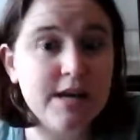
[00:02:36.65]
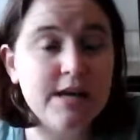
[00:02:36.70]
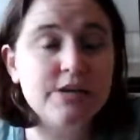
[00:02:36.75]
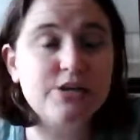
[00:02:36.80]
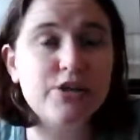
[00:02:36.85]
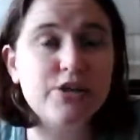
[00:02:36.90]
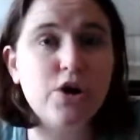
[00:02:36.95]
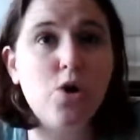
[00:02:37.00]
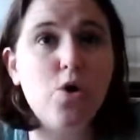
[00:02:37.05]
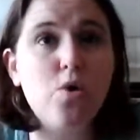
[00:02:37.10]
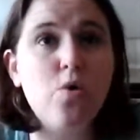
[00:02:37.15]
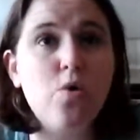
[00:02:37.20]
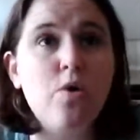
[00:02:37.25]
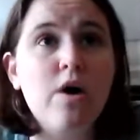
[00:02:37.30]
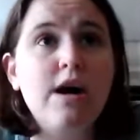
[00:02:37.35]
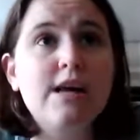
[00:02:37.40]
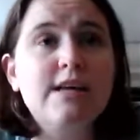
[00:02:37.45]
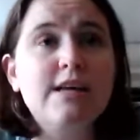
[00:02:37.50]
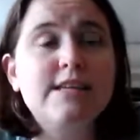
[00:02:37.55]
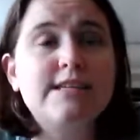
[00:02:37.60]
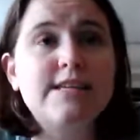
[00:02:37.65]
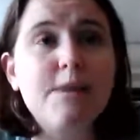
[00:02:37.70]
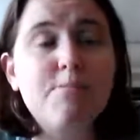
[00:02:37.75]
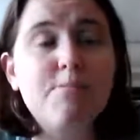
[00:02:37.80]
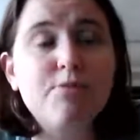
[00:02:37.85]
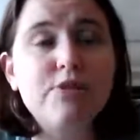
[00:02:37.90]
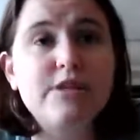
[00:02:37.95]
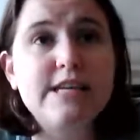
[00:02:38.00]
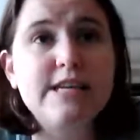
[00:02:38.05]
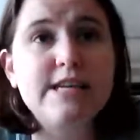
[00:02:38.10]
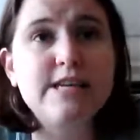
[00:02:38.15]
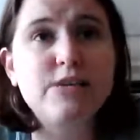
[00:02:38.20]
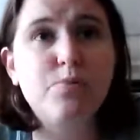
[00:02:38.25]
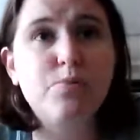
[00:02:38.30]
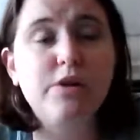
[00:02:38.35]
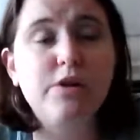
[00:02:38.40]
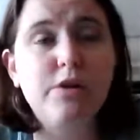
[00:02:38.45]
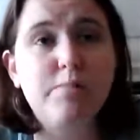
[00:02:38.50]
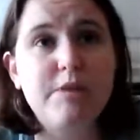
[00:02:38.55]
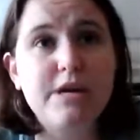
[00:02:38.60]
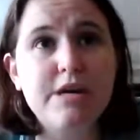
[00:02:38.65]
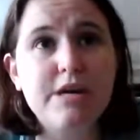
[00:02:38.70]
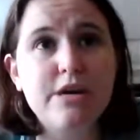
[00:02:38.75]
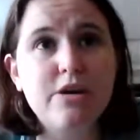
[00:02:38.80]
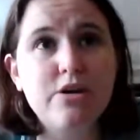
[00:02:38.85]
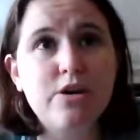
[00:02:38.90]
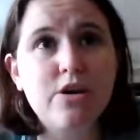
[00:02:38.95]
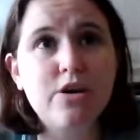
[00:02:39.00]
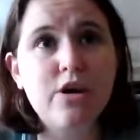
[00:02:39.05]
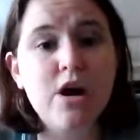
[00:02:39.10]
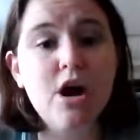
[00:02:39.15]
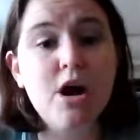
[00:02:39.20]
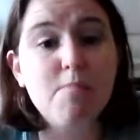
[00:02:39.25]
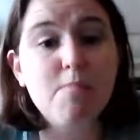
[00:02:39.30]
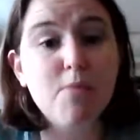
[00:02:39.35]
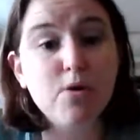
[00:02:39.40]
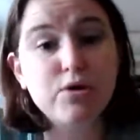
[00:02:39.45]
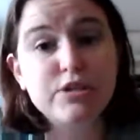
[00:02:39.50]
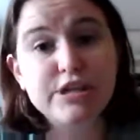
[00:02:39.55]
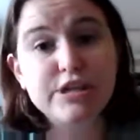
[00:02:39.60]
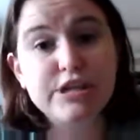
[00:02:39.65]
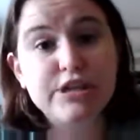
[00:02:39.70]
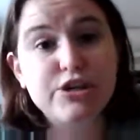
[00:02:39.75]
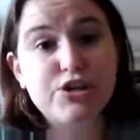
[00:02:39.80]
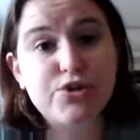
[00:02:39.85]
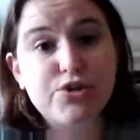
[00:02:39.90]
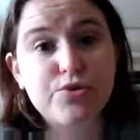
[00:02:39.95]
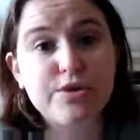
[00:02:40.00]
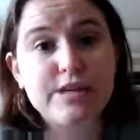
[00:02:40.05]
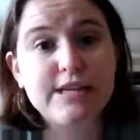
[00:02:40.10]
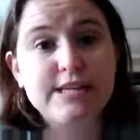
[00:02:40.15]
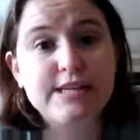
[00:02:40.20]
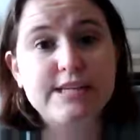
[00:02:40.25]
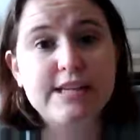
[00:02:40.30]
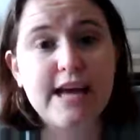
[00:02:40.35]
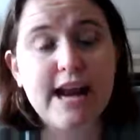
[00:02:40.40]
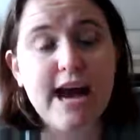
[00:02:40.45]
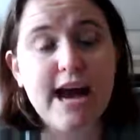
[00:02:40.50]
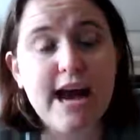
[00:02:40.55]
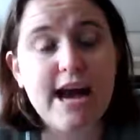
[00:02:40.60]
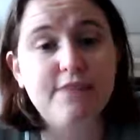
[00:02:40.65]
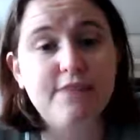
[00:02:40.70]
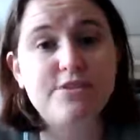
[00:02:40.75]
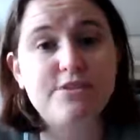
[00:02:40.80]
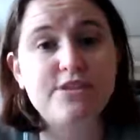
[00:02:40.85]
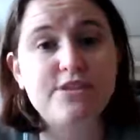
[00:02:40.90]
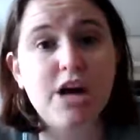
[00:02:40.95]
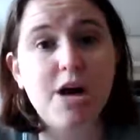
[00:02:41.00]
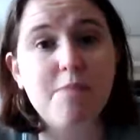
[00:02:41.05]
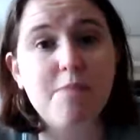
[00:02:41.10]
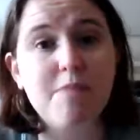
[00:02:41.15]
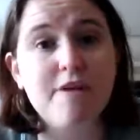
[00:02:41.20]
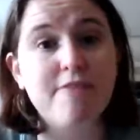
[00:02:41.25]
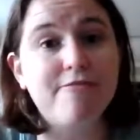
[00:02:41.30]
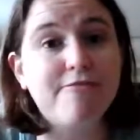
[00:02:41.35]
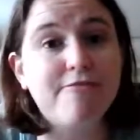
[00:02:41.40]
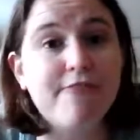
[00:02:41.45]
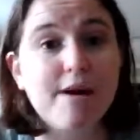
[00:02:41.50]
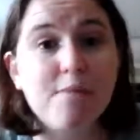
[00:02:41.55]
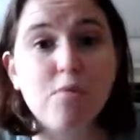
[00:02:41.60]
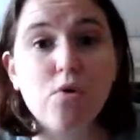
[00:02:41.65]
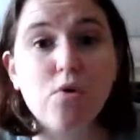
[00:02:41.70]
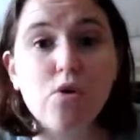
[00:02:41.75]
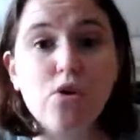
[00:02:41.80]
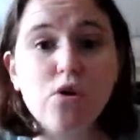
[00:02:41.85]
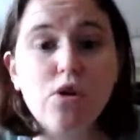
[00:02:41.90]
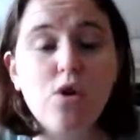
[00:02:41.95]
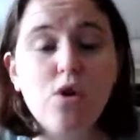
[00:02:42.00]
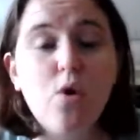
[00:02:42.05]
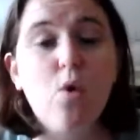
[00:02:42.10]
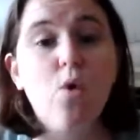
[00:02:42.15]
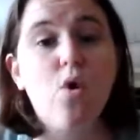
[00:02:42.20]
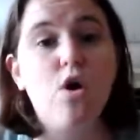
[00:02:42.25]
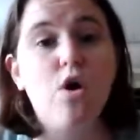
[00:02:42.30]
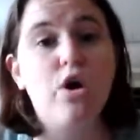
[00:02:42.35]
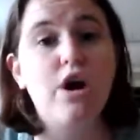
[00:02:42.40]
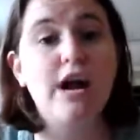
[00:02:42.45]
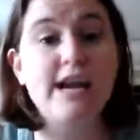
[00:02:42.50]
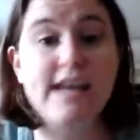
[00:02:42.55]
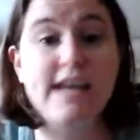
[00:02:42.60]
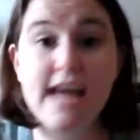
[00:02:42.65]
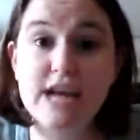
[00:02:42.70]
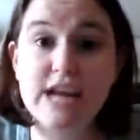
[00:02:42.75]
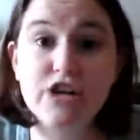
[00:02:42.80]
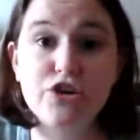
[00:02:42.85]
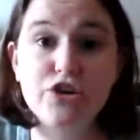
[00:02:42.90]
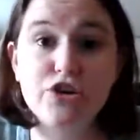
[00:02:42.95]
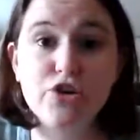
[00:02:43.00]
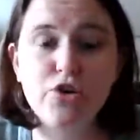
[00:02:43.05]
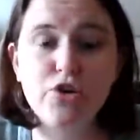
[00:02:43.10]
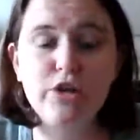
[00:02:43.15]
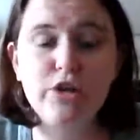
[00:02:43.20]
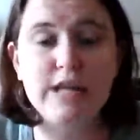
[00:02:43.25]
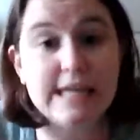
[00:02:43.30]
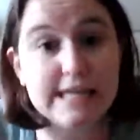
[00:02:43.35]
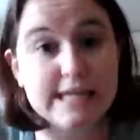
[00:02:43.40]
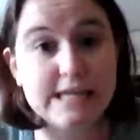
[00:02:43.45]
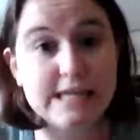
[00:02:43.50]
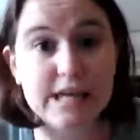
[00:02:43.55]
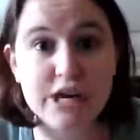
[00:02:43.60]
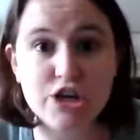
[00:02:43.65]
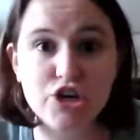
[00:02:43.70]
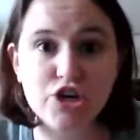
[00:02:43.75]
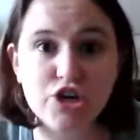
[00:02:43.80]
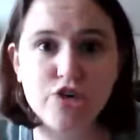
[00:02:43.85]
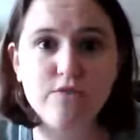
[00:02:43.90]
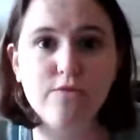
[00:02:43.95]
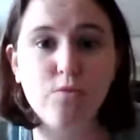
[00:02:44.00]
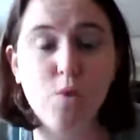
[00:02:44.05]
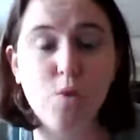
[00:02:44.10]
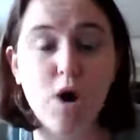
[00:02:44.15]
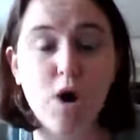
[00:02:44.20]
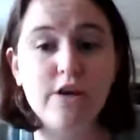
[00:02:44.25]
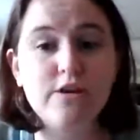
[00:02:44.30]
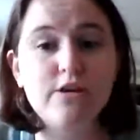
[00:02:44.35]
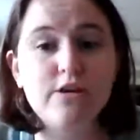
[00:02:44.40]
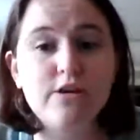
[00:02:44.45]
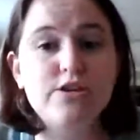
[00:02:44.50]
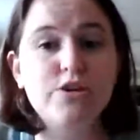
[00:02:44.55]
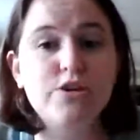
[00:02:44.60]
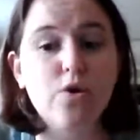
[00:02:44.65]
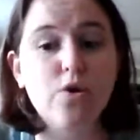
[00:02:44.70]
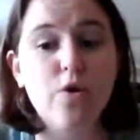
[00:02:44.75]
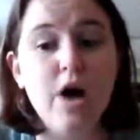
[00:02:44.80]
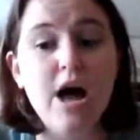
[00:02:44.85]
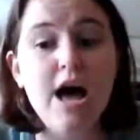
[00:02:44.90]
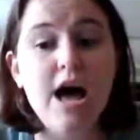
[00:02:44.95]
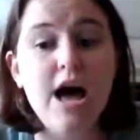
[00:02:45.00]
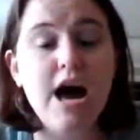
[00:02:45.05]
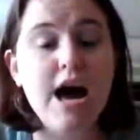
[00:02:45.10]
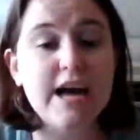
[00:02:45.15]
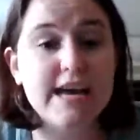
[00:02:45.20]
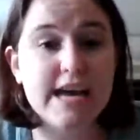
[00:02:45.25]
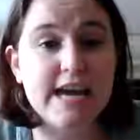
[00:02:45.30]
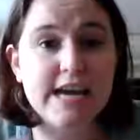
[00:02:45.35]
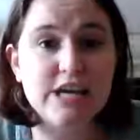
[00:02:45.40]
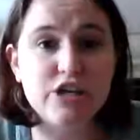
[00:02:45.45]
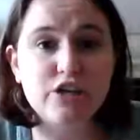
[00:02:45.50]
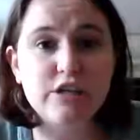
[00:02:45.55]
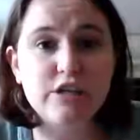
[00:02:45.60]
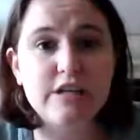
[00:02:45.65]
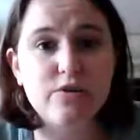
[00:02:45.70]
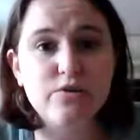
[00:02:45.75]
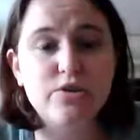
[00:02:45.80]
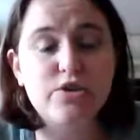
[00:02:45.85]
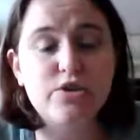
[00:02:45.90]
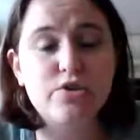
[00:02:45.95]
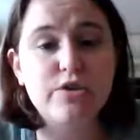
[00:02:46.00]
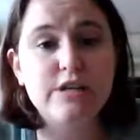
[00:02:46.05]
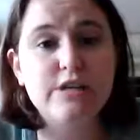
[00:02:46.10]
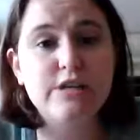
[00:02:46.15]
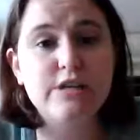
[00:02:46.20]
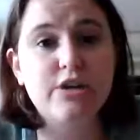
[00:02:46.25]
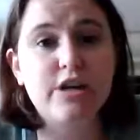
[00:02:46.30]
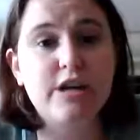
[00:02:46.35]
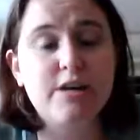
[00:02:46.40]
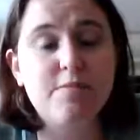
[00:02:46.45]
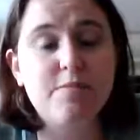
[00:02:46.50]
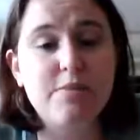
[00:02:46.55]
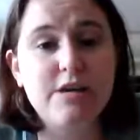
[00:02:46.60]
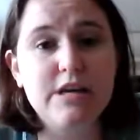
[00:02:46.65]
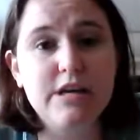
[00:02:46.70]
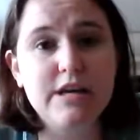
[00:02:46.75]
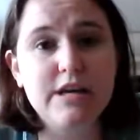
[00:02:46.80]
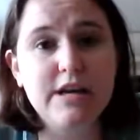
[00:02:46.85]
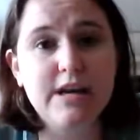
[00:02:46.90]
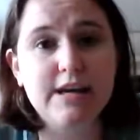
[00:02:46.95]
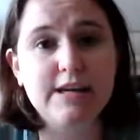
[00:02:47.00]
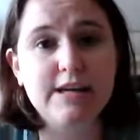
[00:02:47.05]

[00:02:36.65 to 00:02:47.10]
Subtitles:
So cypress knees will appear mostly in trees that have some ephemeral or occasional inundation of water. So occasionally those trees are going to be